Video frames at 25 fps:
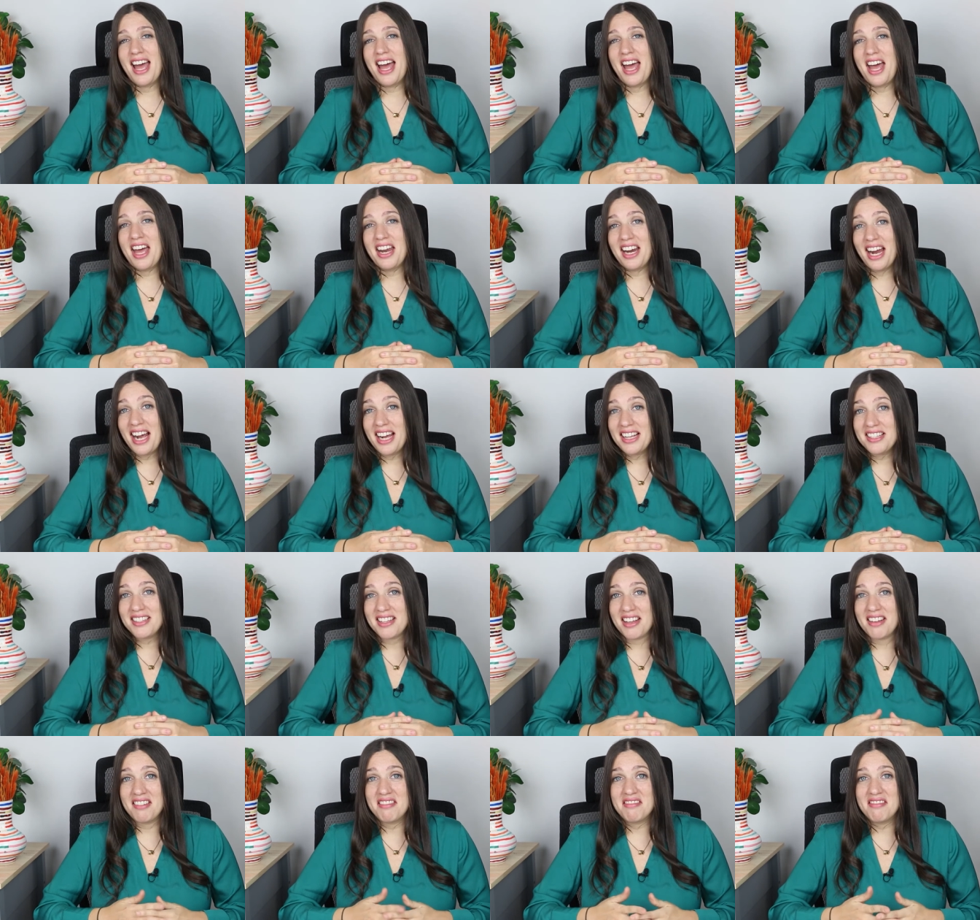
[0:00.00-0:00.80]
And I
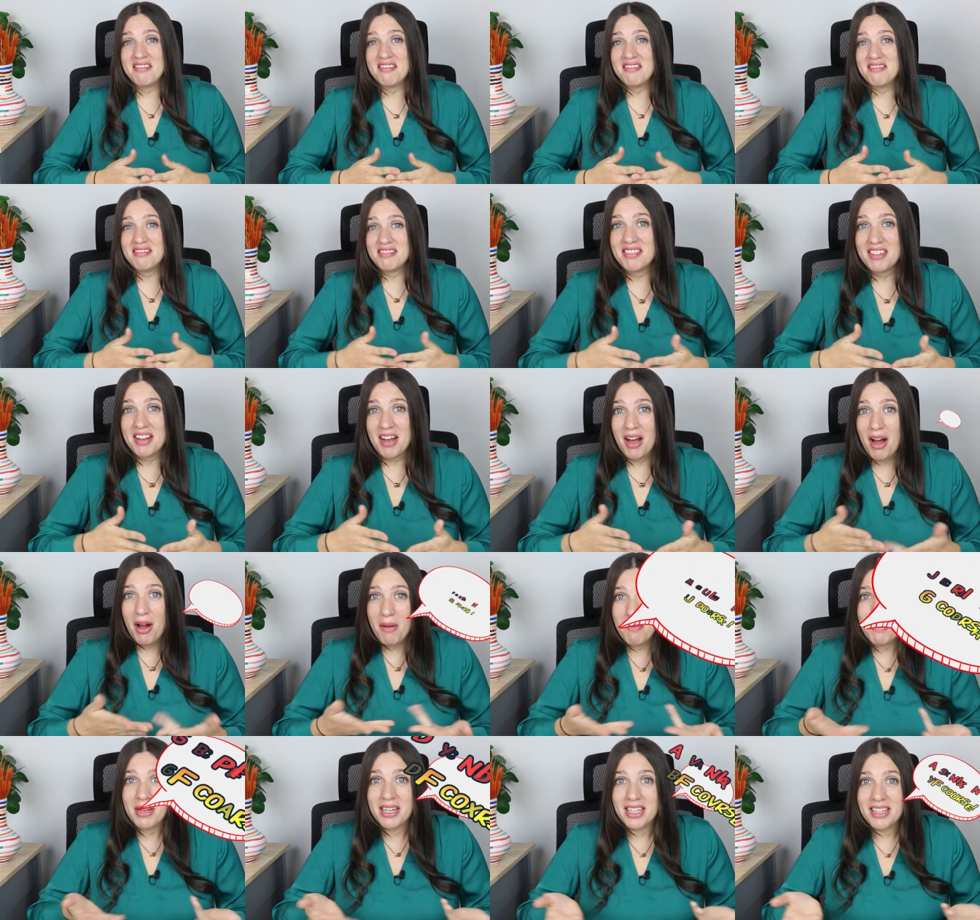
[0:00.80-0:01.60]
said,
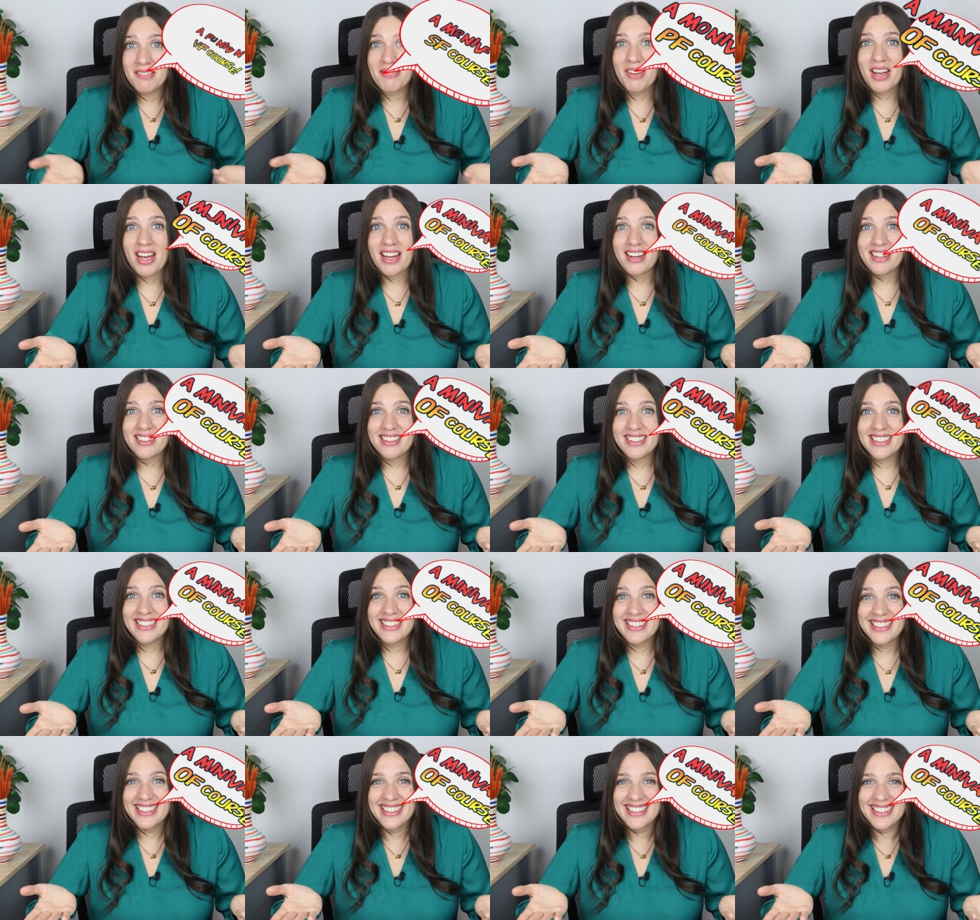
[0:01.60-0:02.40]
"A minivan."
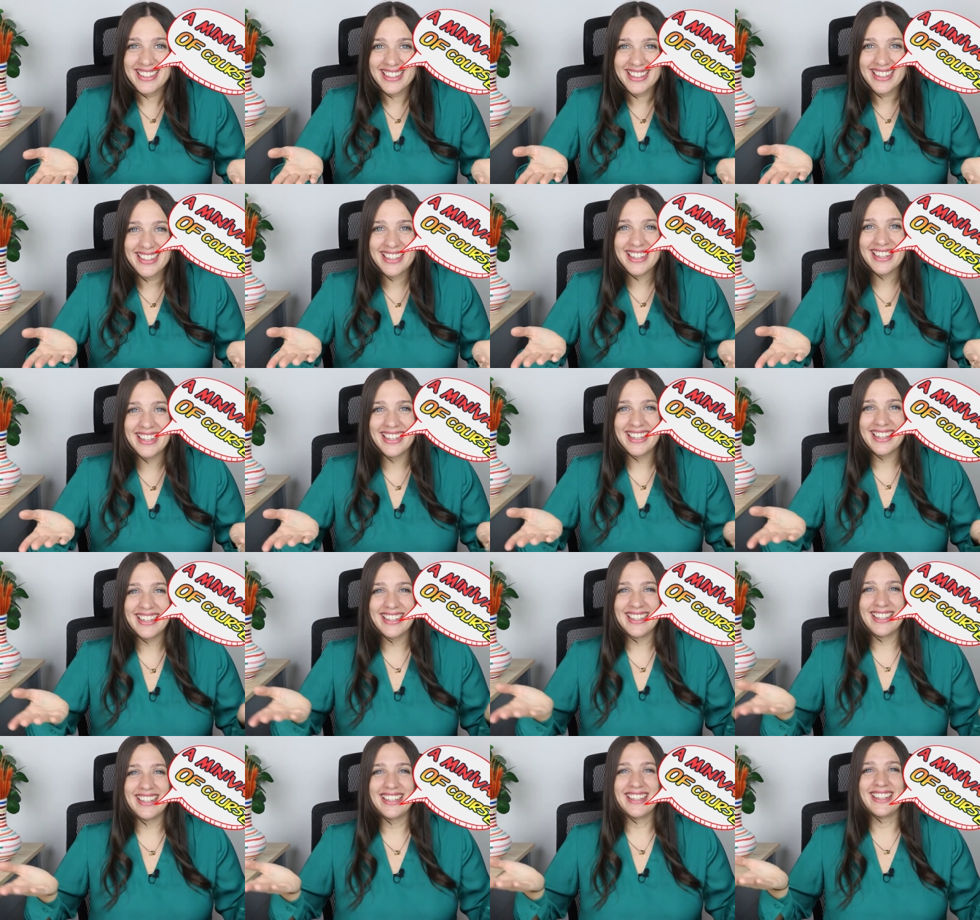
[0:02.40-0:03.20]

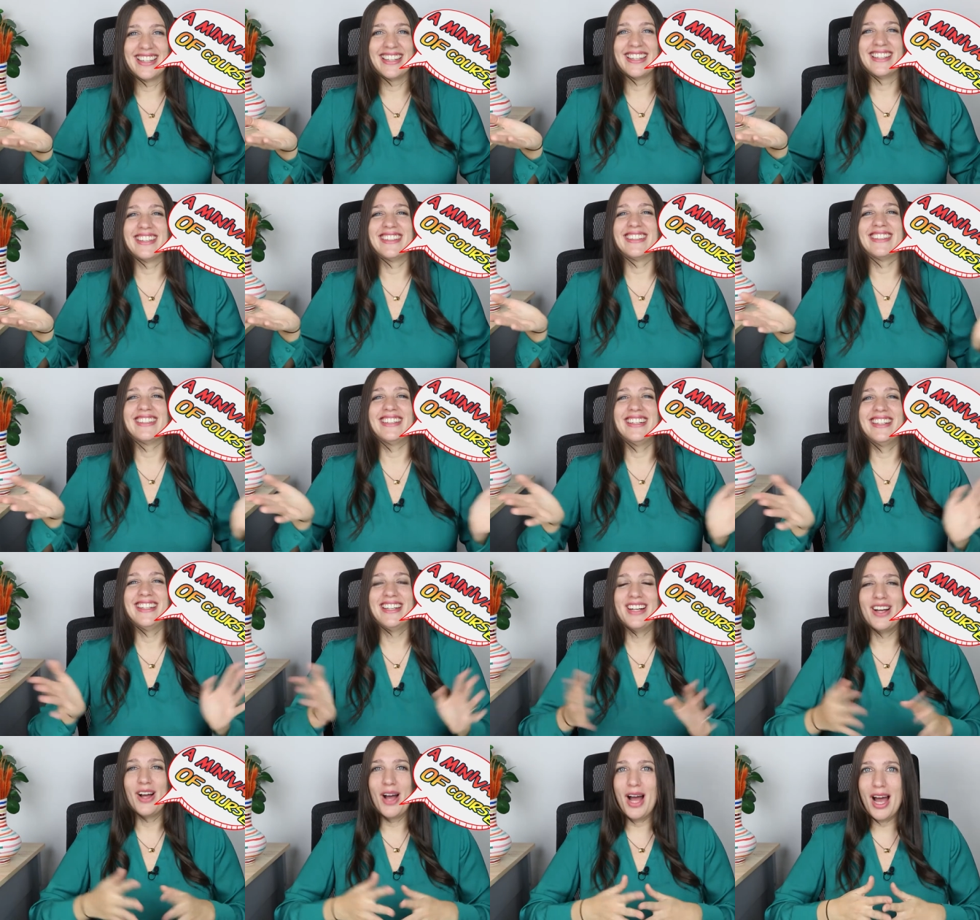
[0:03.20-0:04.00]

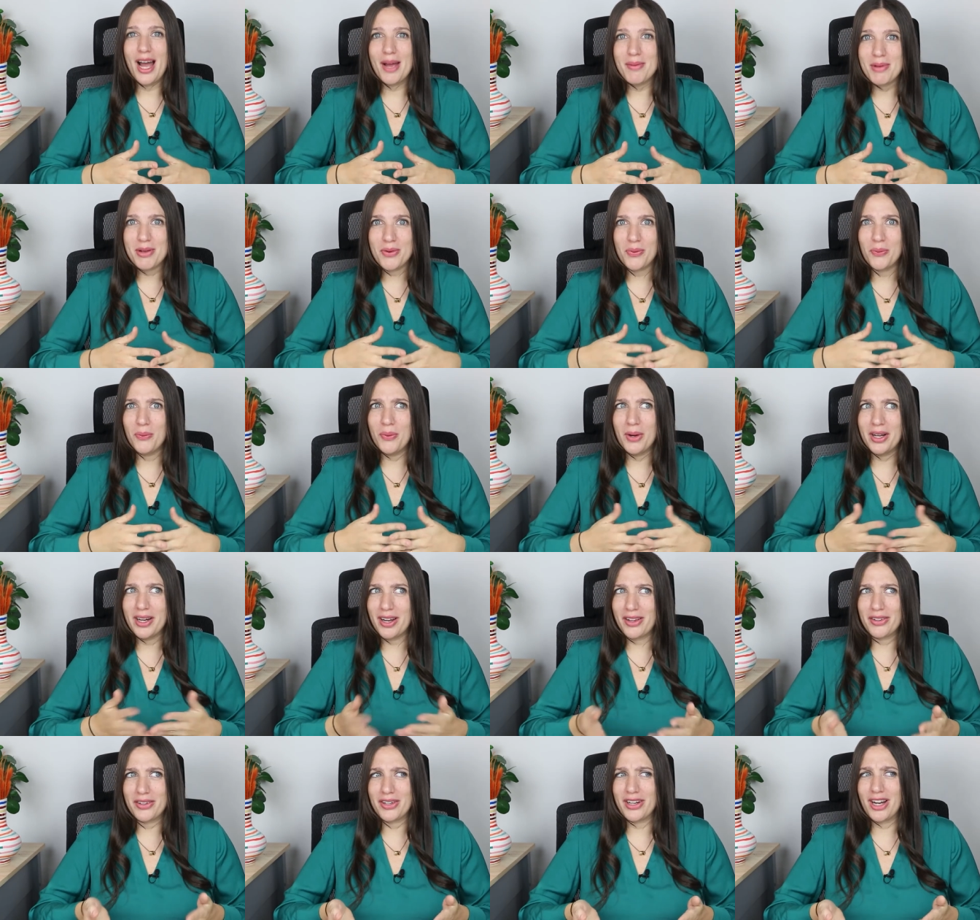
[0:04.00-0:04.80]
I mean,
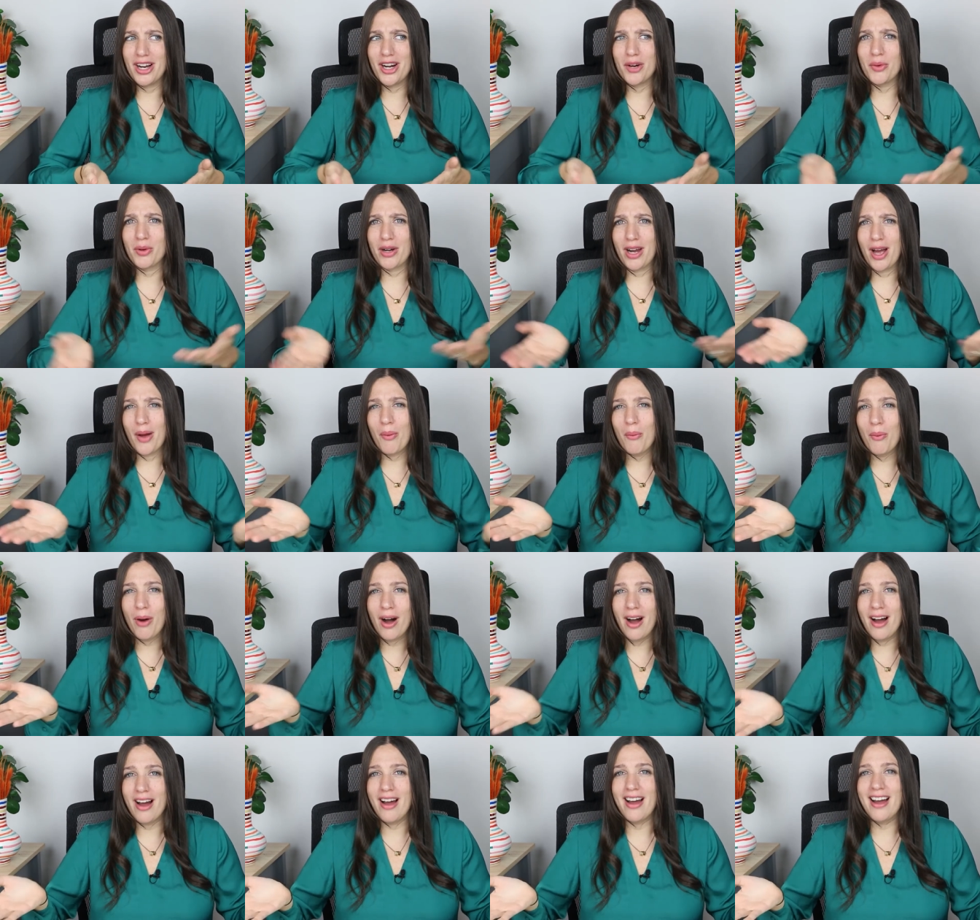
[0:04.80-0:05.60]
what other car would I
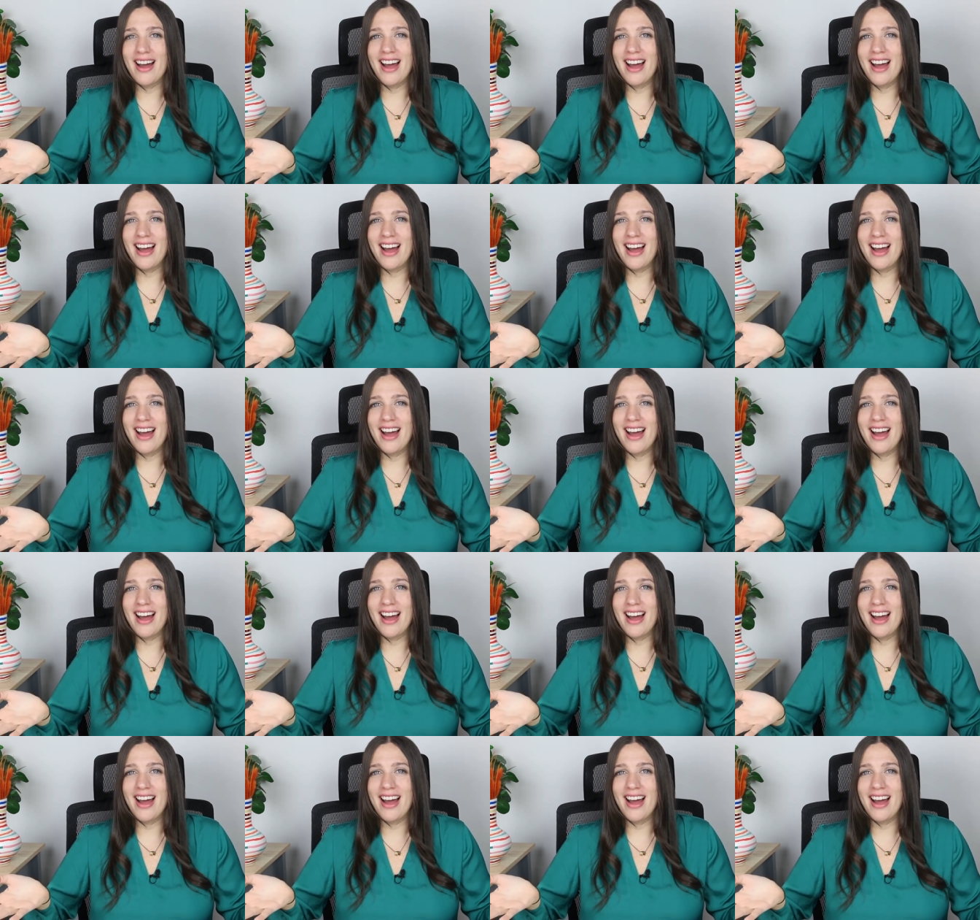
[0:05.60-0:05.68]
want?